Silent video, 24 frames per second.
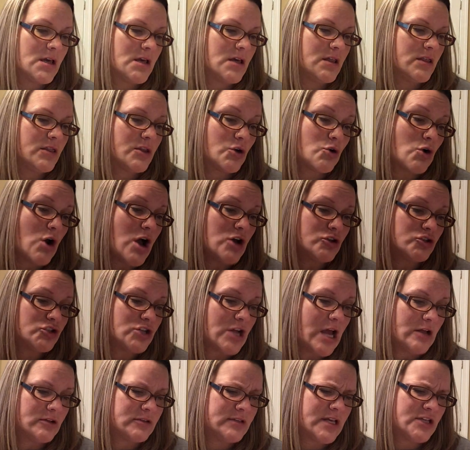and the cross
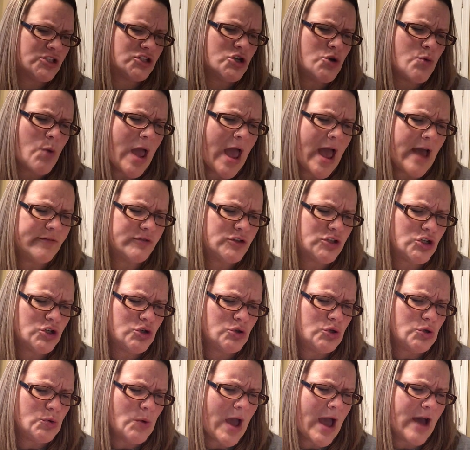child says, 'You have
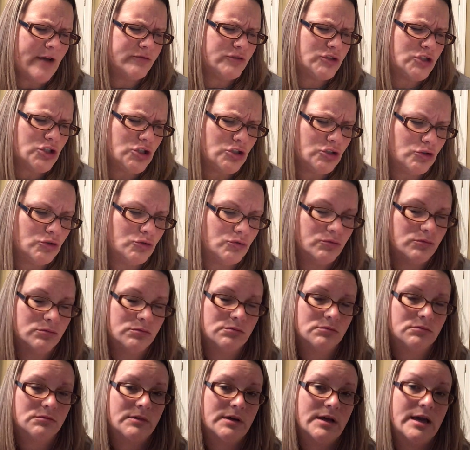to, you have to,'
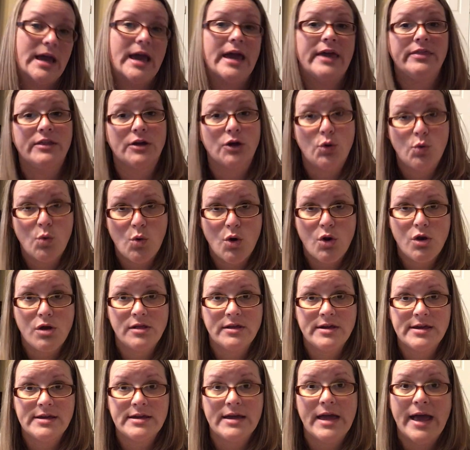and the
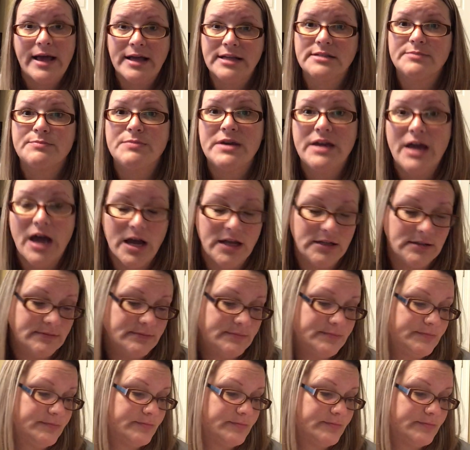quarreling has begun.